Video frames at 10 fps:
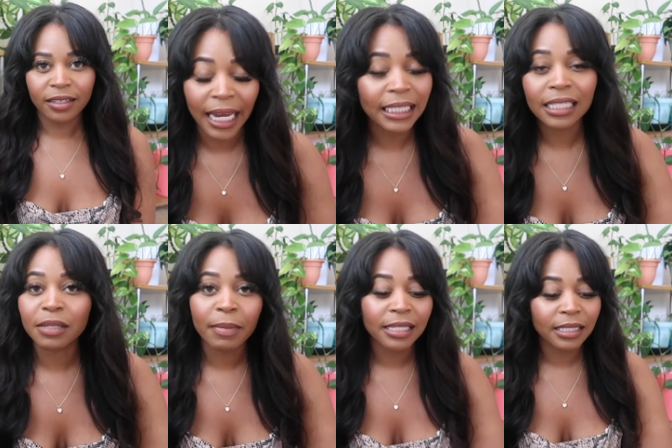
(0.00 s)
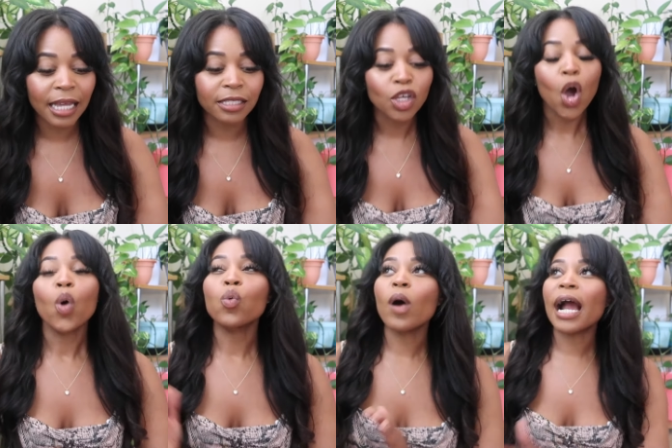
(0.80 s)
It doesn't make sense.
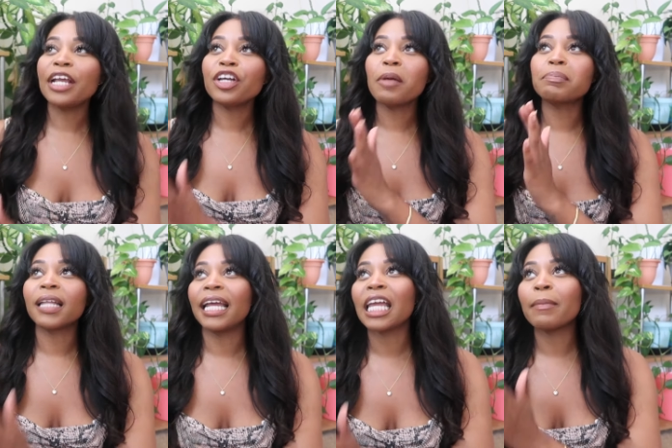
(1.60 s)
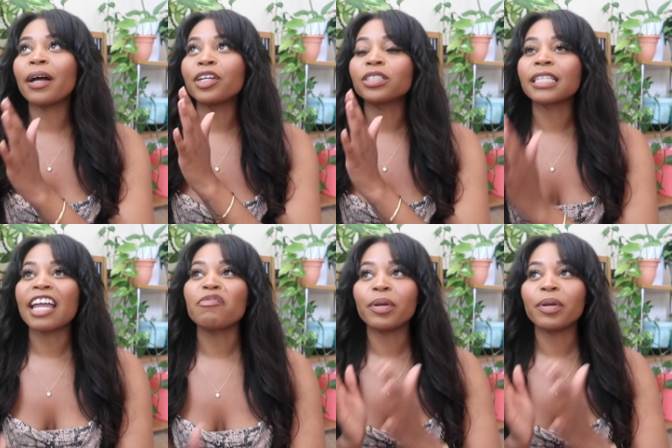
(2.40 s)
Why are you complaining about your life